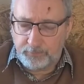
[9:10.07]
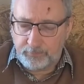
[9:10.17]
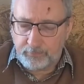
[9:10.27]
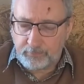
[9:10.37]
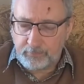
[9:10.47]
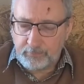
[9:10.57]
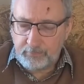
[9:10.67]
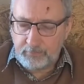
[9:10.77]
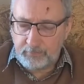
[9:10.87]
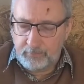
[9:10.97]

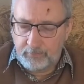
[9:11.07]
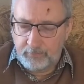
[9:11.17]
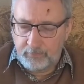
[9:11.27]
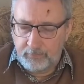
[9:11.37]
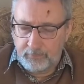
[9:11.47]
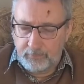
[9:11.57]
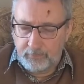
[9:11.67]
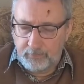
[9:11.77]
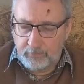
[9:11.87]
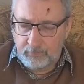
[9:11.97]

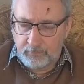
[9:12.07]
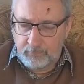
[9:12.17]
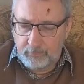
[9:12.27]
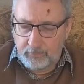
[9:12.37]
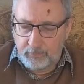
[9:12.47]
Nobody speaks.